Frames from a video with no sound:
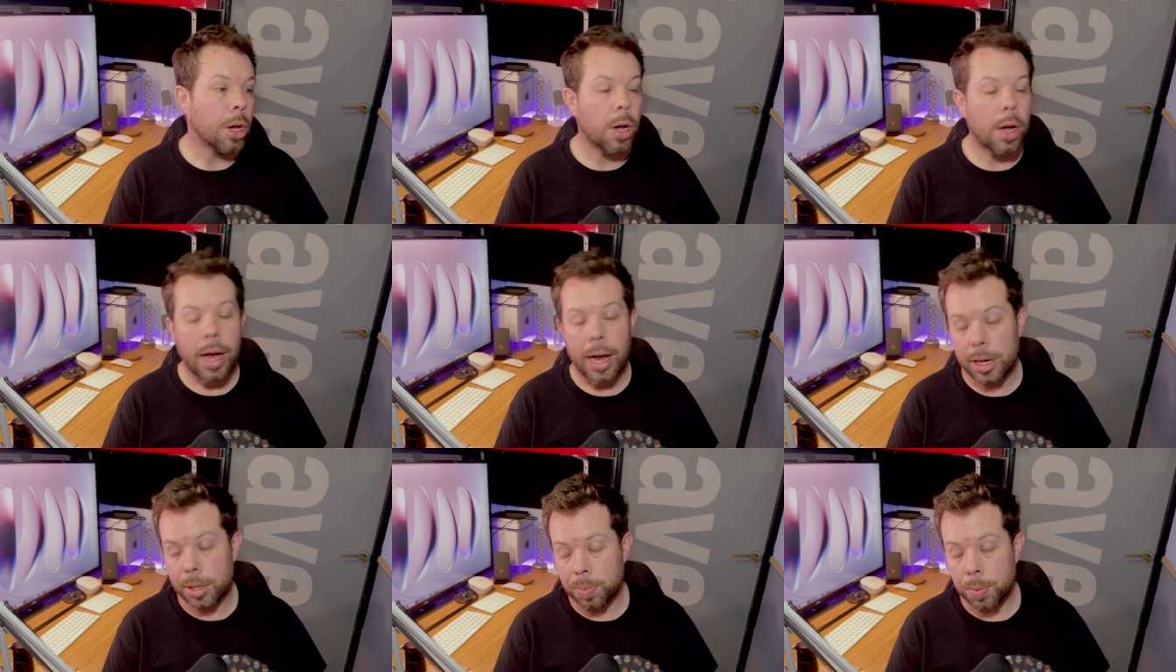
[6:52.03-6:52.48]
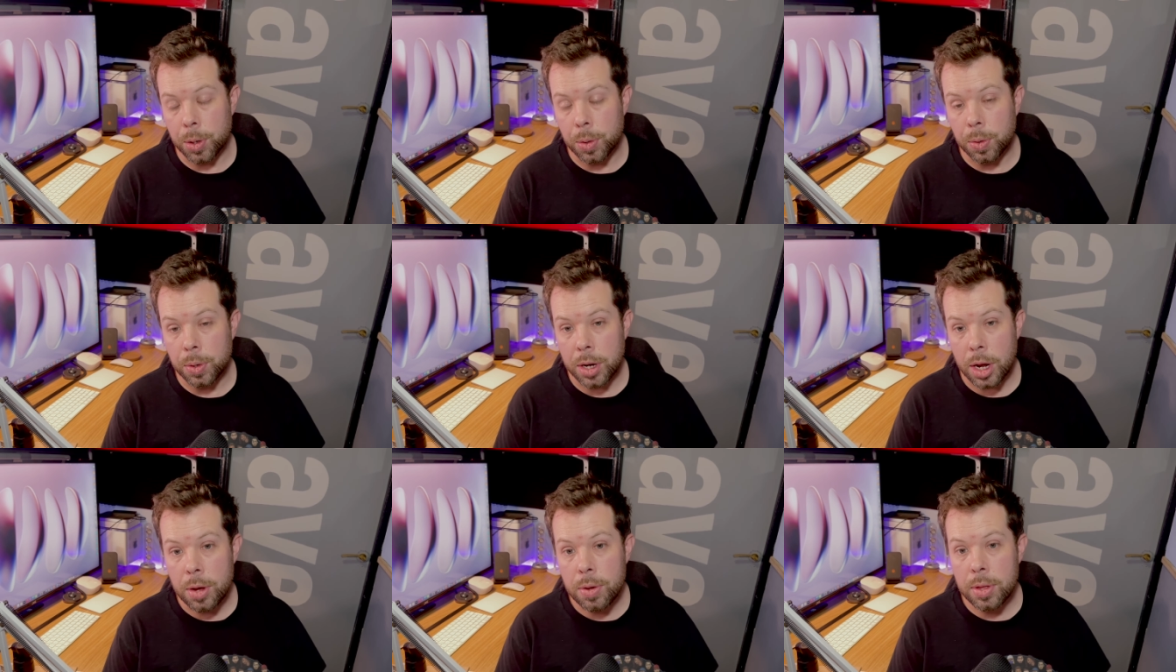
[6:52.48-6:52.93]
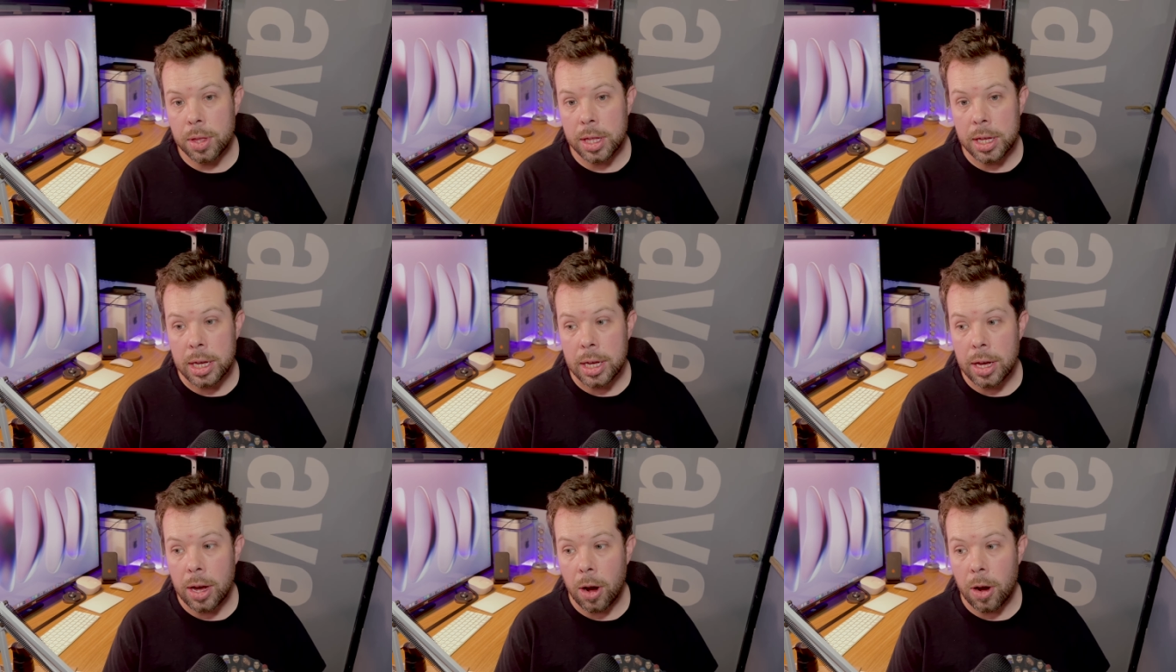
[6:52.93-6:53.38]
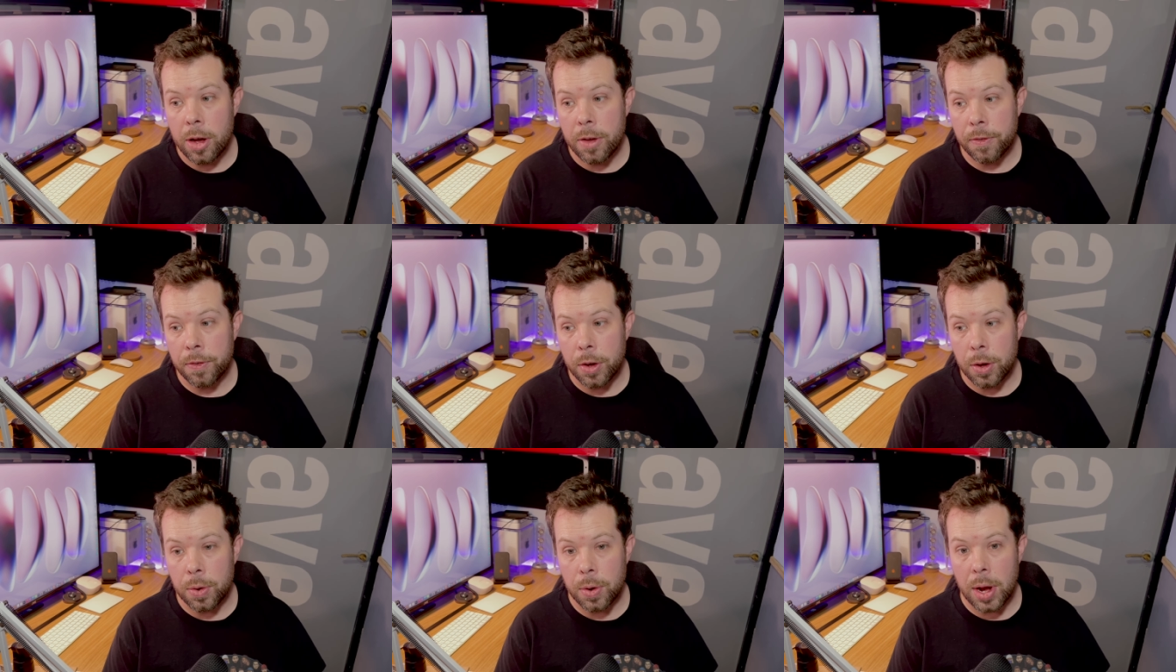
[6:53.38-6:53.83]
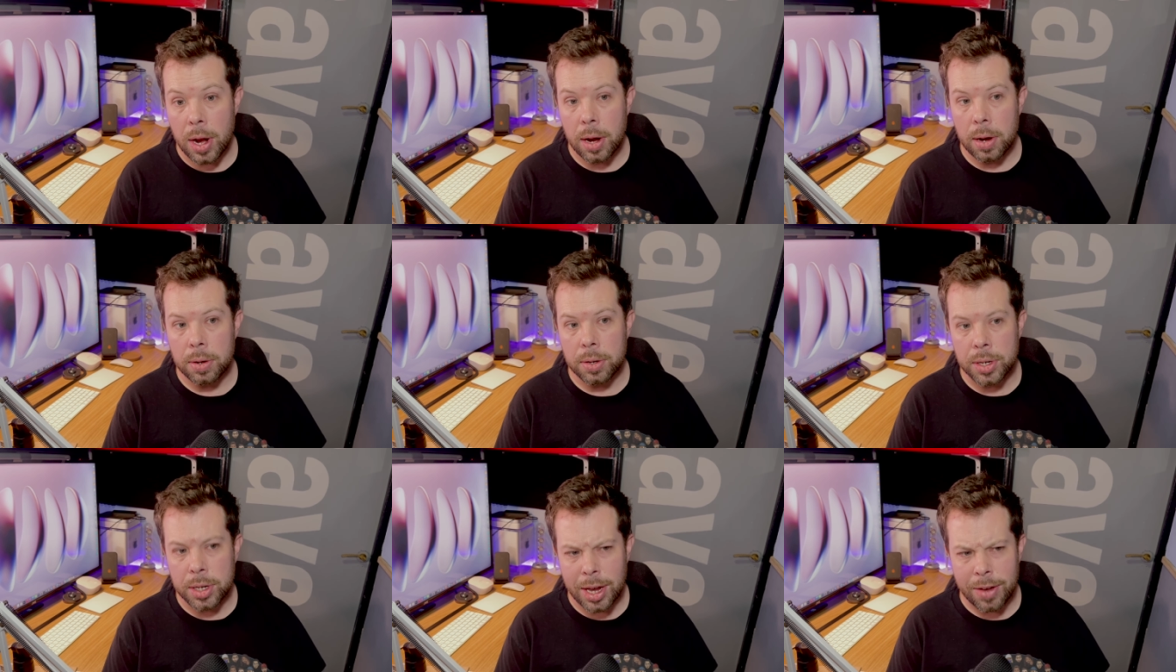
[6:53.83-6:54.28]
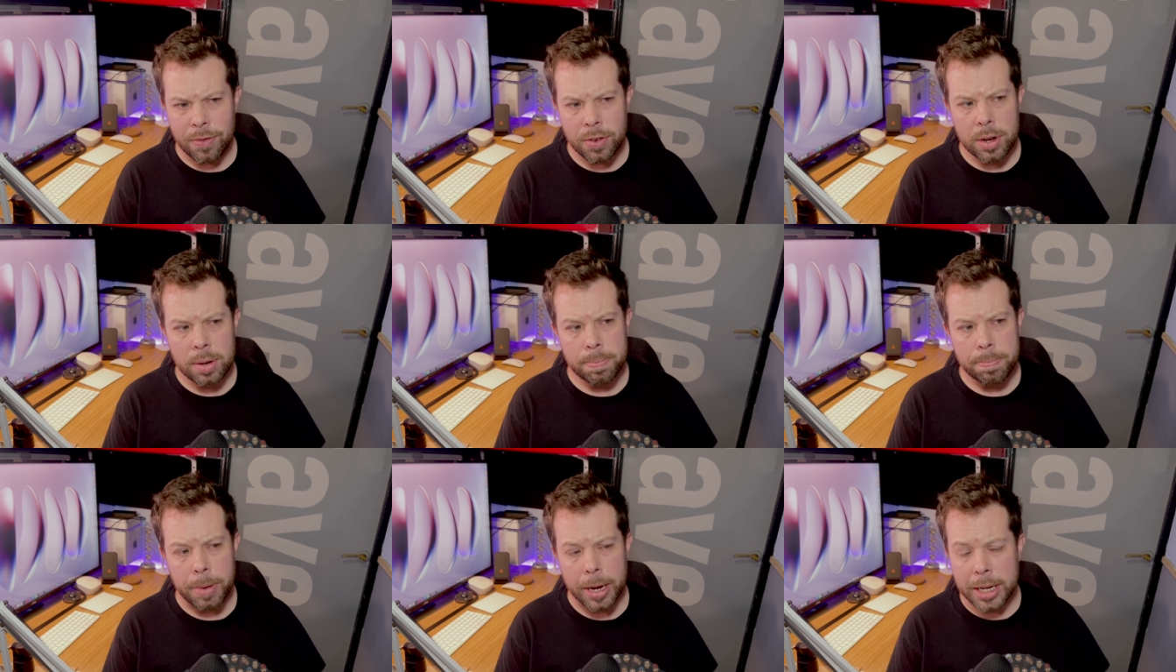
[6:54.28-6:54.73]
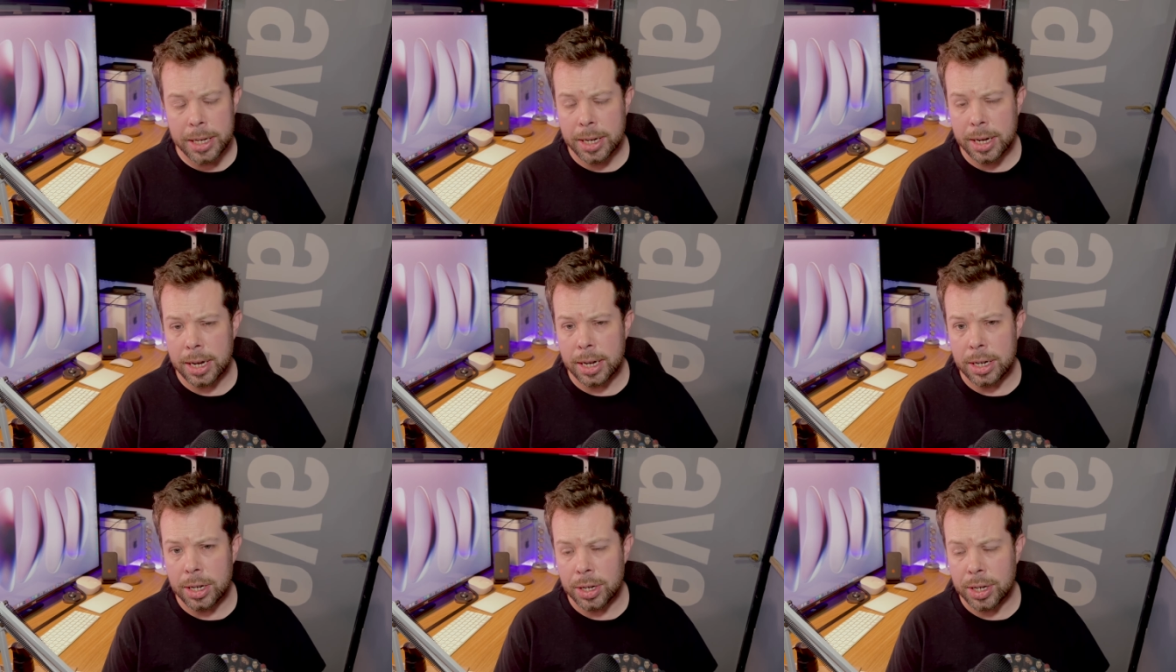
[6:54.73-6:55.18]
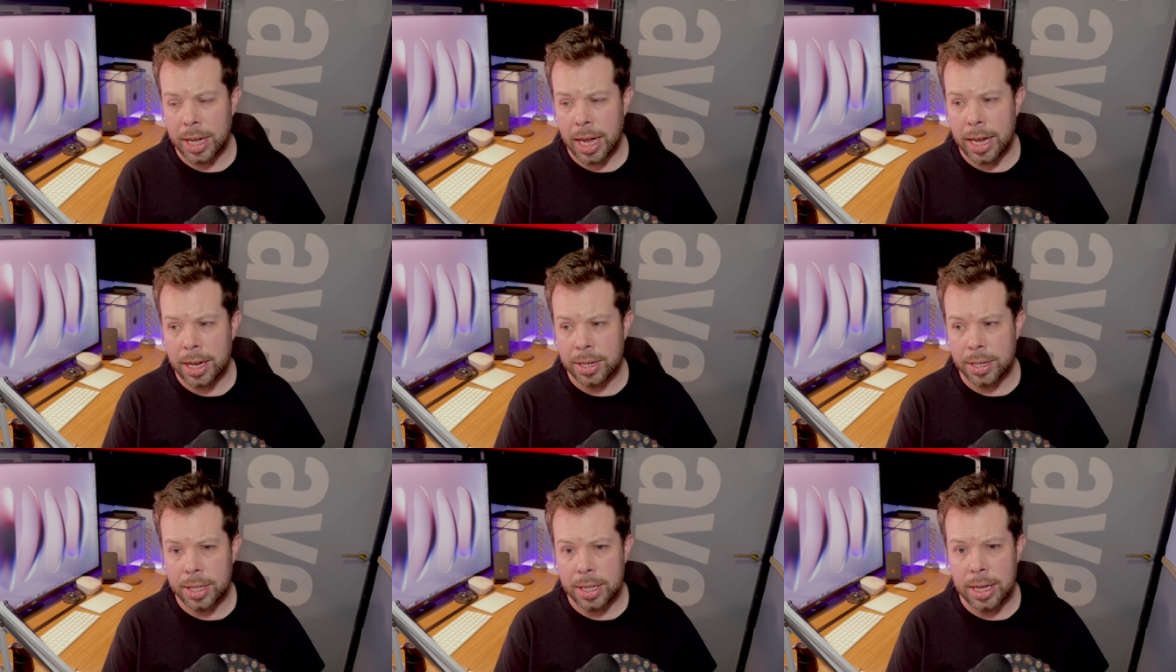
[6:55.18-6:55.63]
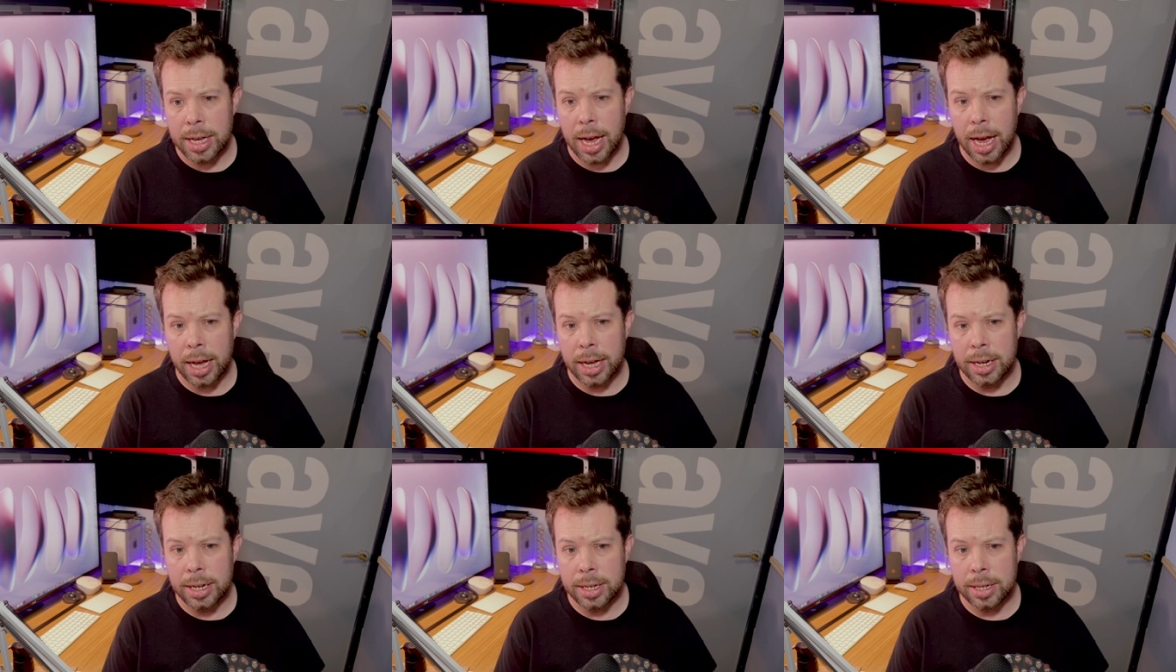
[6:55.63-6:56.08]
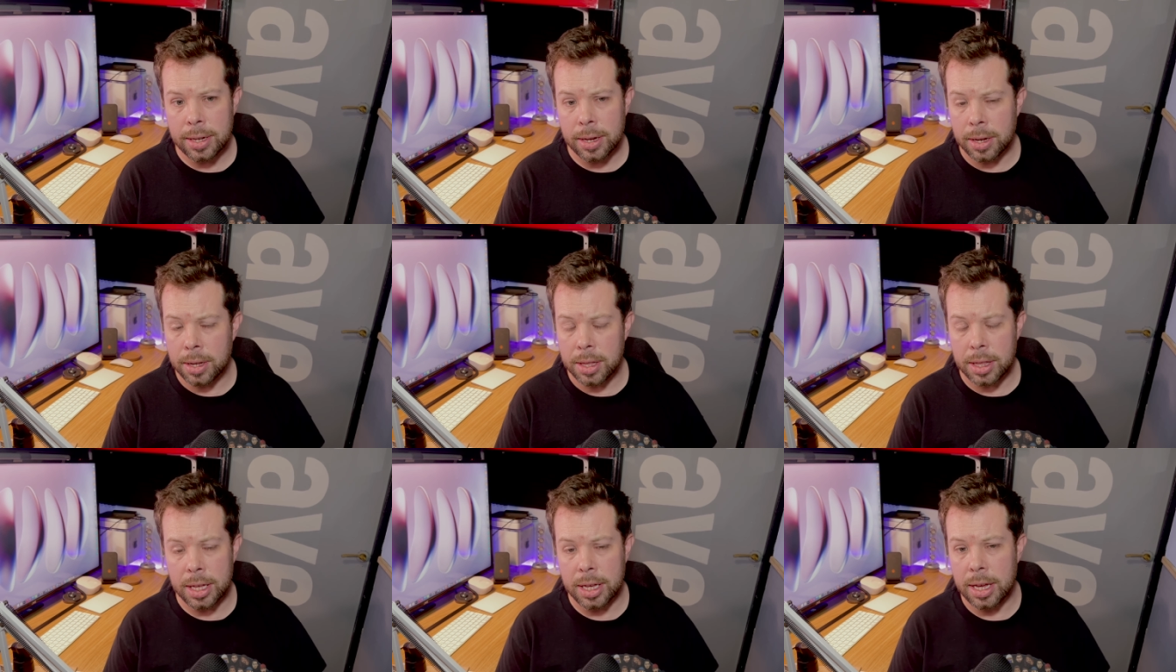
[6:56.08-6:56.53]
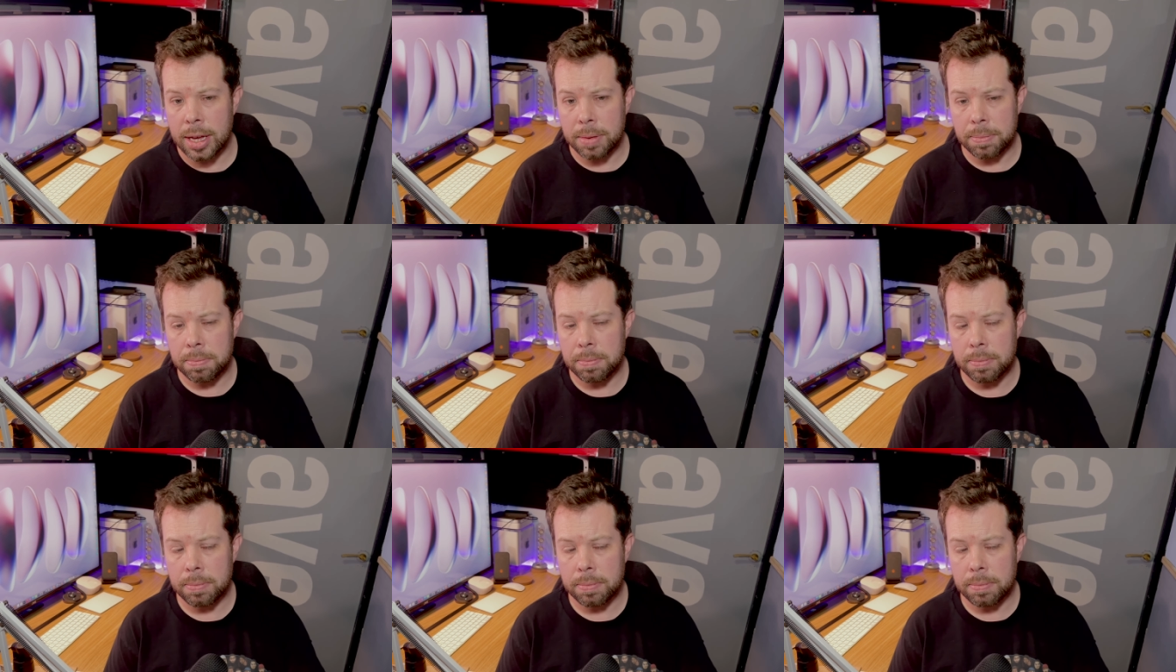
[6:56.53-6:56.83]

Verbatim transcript: as we all know, the iPhone seven basically just has the, A, uh, the